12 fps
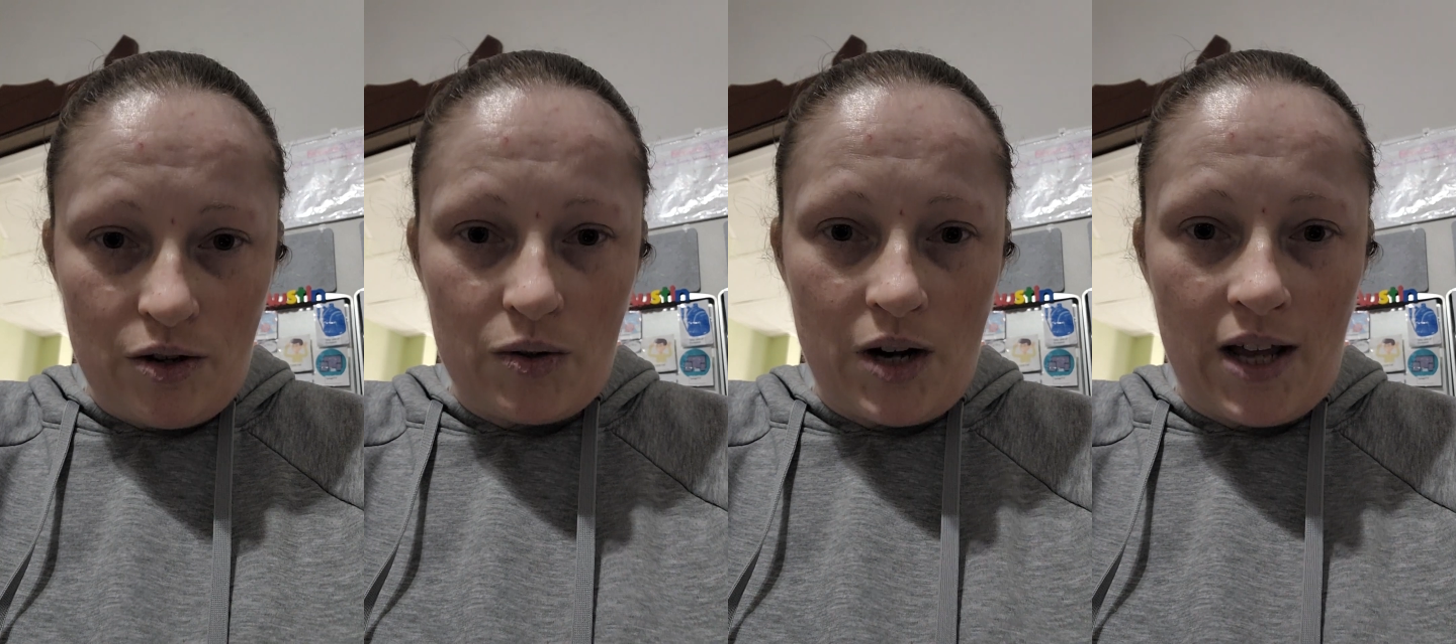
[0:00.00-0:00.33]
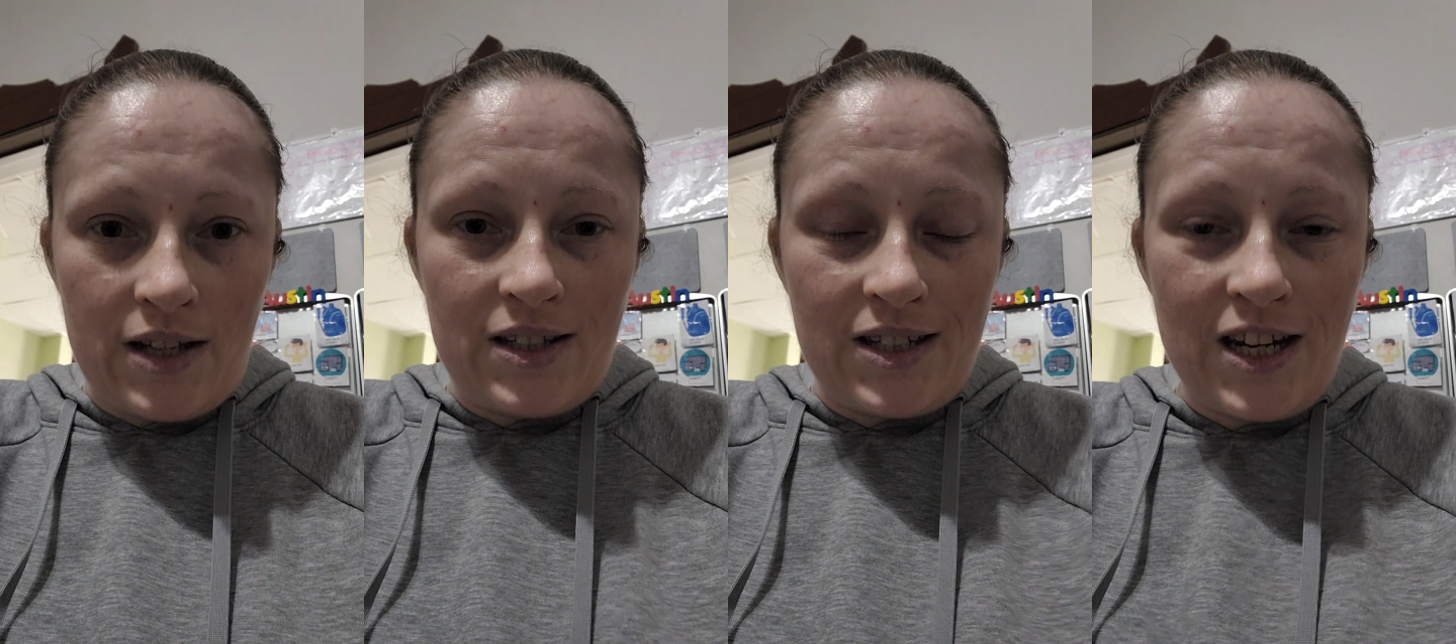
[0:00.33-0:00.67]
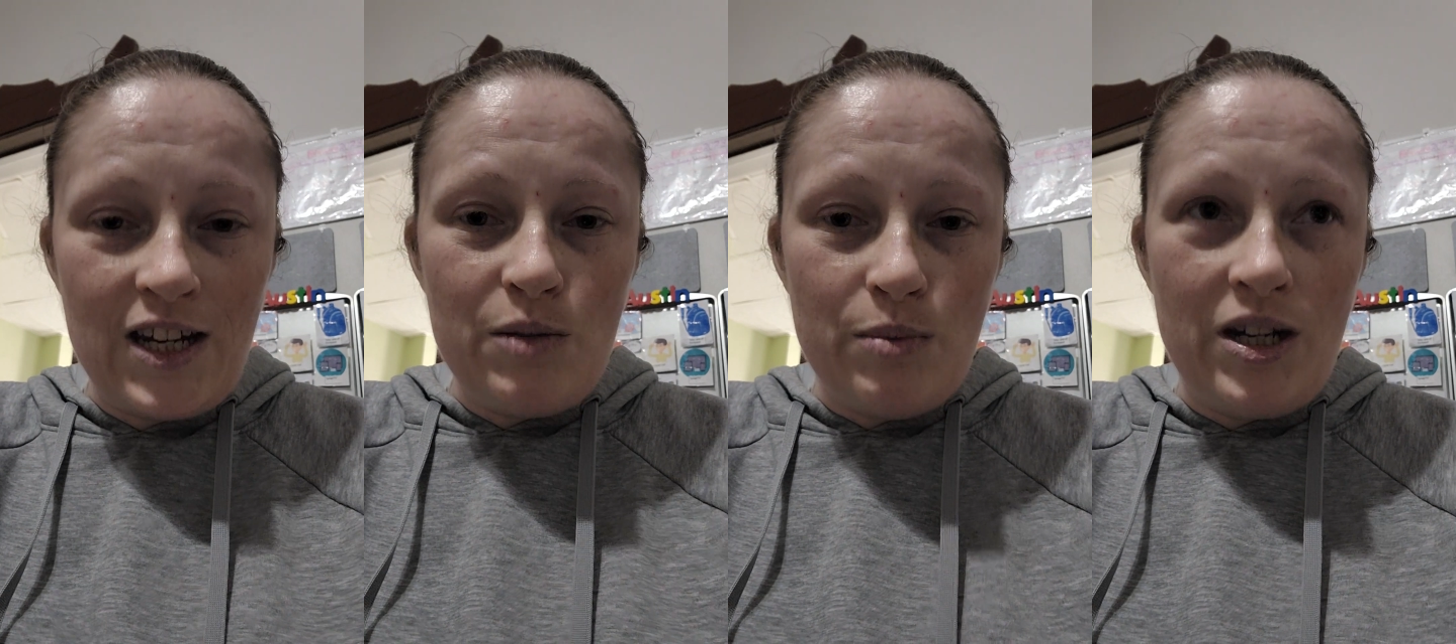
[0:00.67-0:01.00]
known as
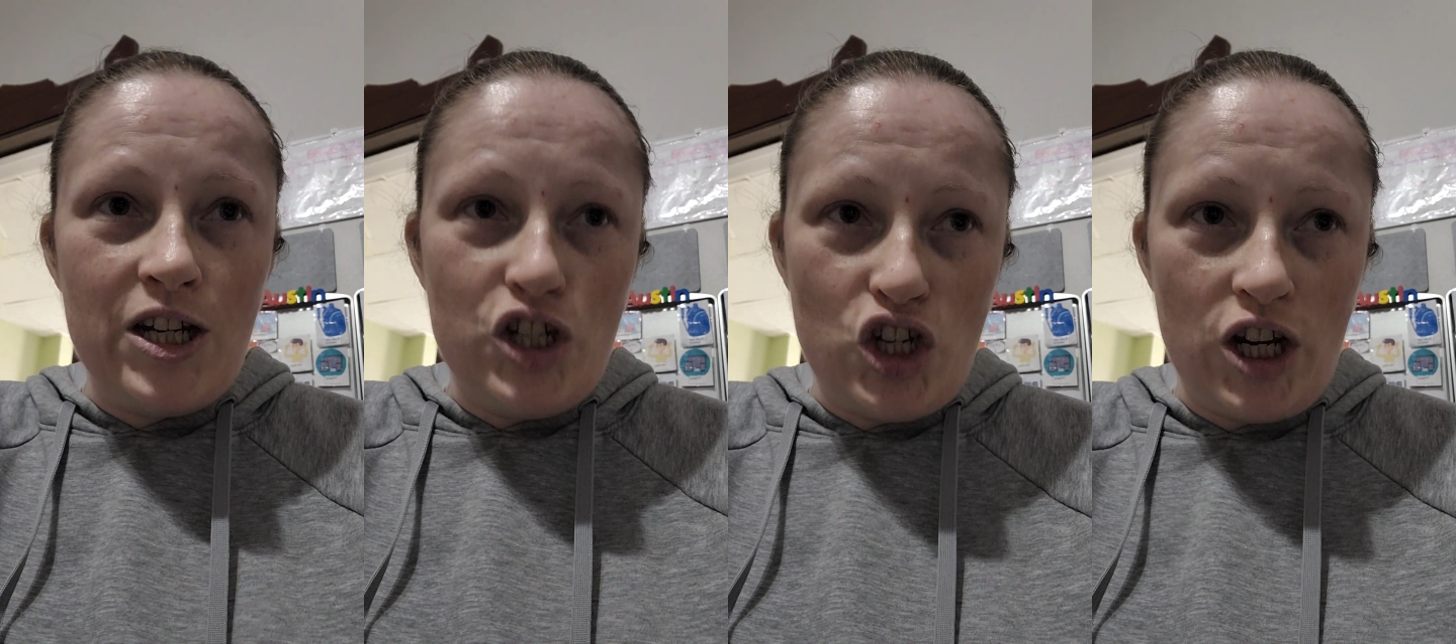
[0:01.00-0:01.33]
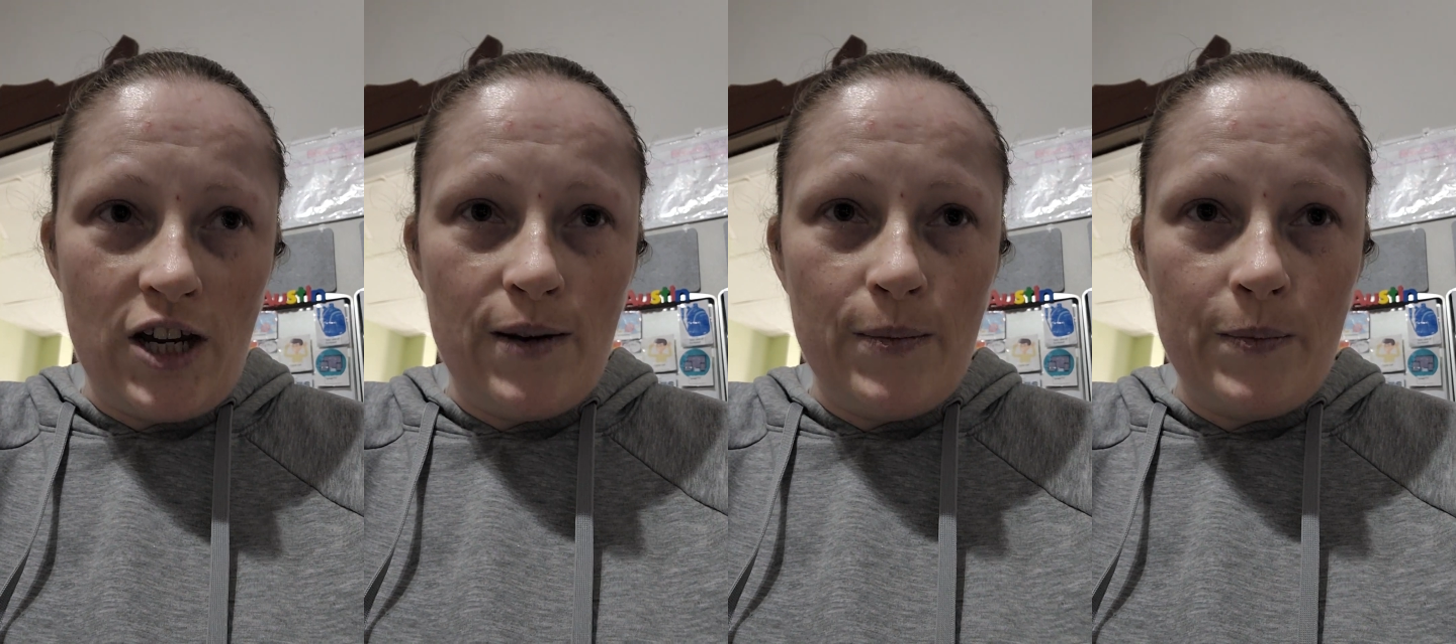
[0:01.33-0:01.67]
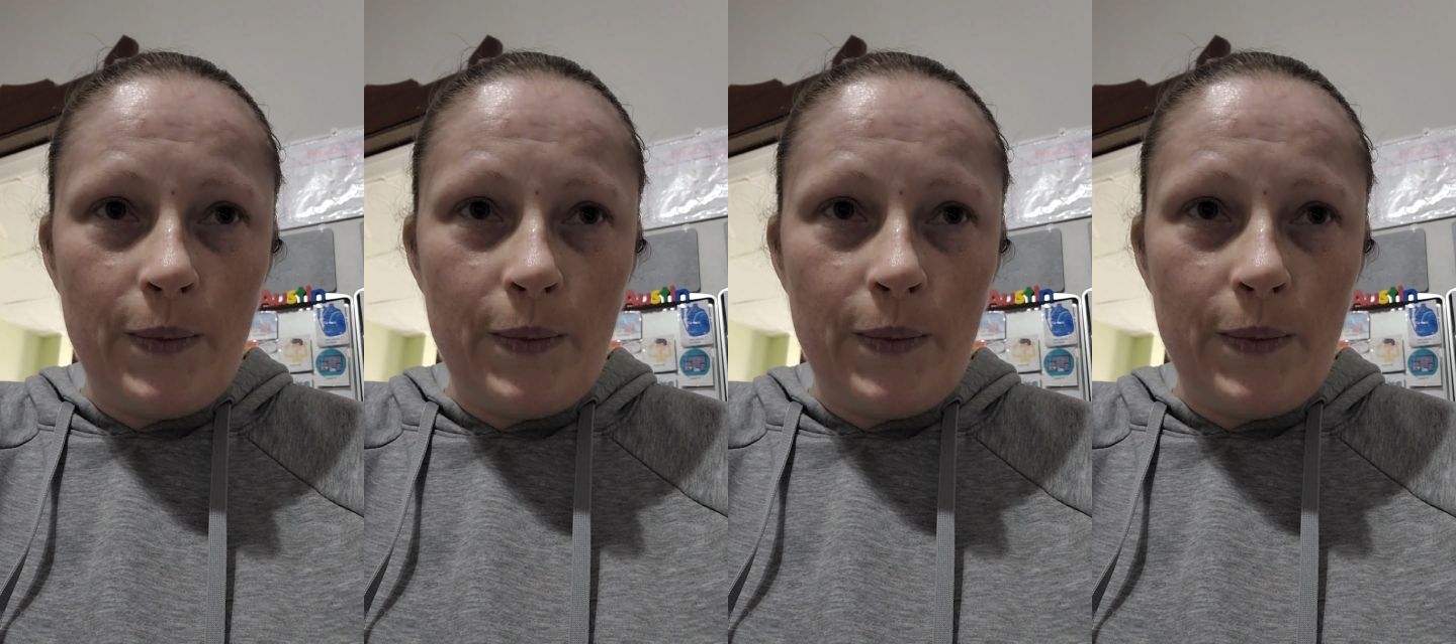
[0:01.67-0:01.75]
TBG.